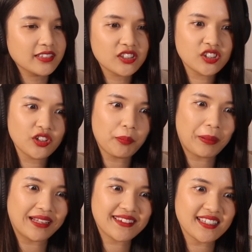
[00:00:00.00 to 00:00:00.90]
Sono
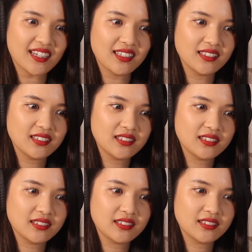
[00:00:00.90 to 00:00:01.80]
pazza?
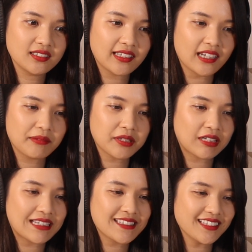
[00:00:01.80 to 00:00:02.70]
Like I'm
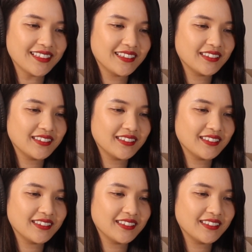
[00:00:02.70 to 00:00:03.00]
crazy?